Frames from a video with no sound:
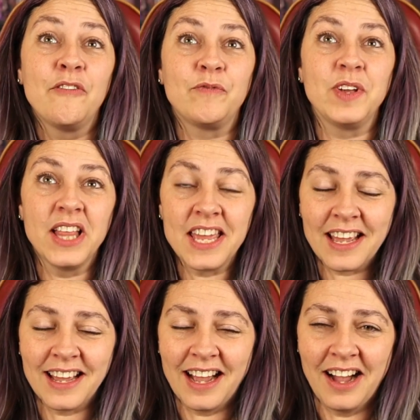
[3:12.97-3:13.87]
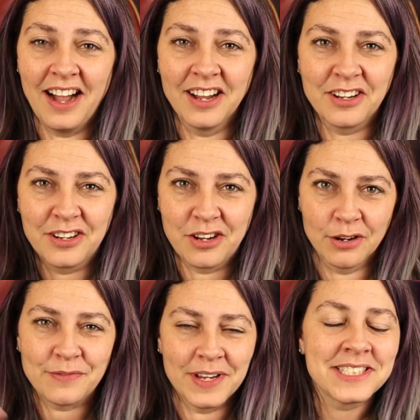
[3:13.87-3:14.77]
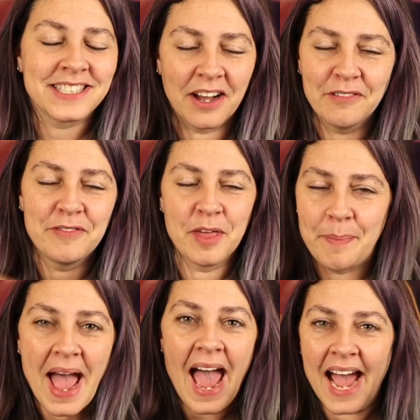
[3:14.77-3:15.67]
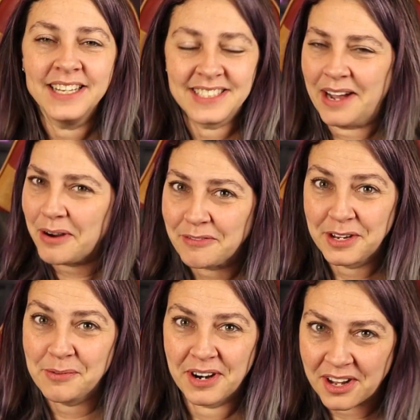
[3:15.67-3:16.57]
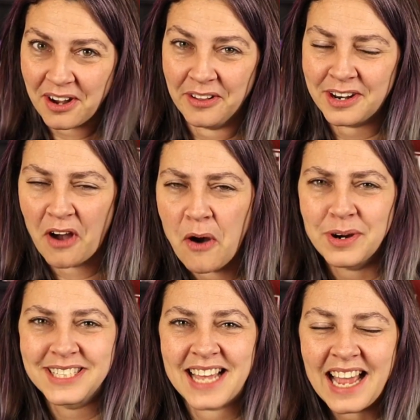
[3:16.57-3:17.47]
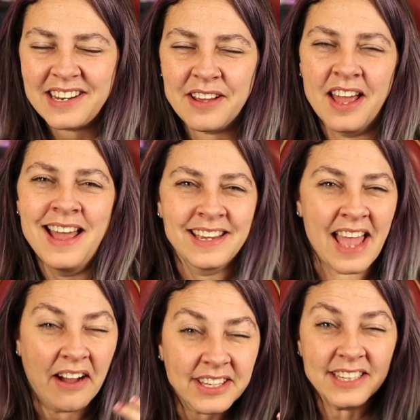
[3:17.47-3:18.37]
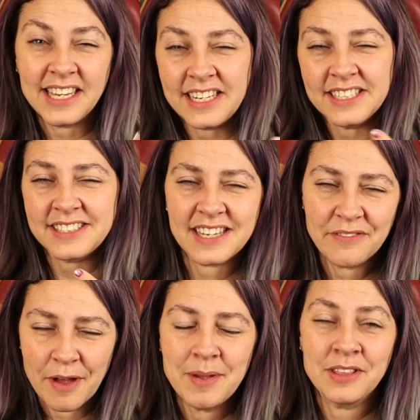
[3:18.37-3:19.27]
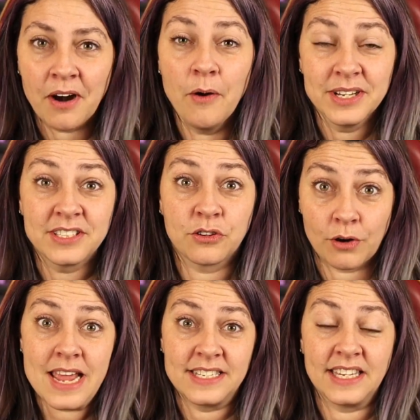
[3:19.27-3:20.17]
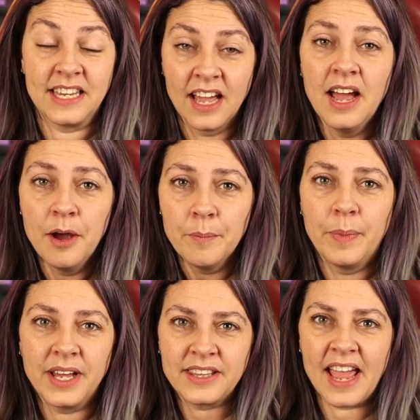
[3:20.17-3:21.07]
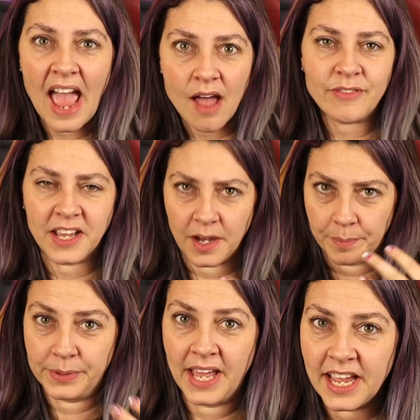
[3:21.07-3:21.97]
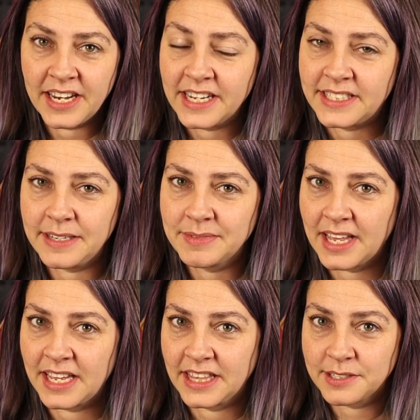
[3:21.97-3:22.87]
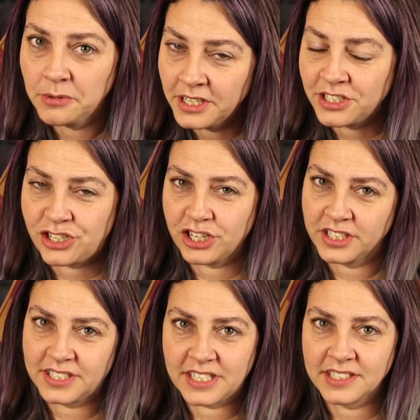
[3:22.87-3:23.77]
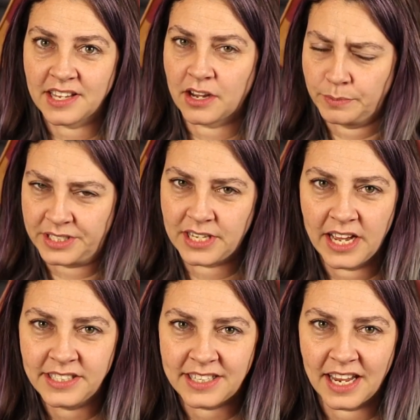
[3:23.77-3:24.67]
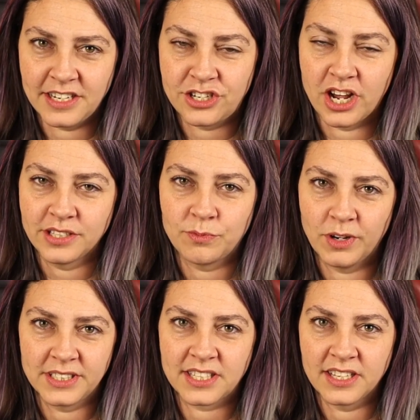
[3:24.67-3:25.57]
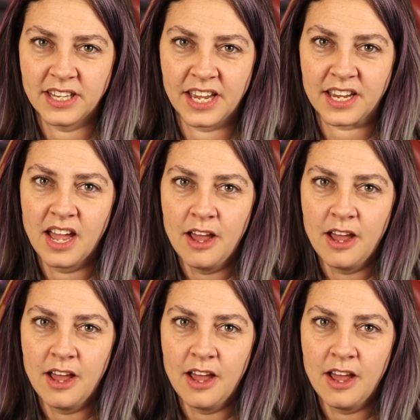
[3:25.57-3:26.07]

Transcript: feel like uh, Ghostface of the past, however you want to call it, have always kind of calculated stuff. I mean, they're always crazy, but they have like a plan. It seems like this one just is like obsessed and just wants to like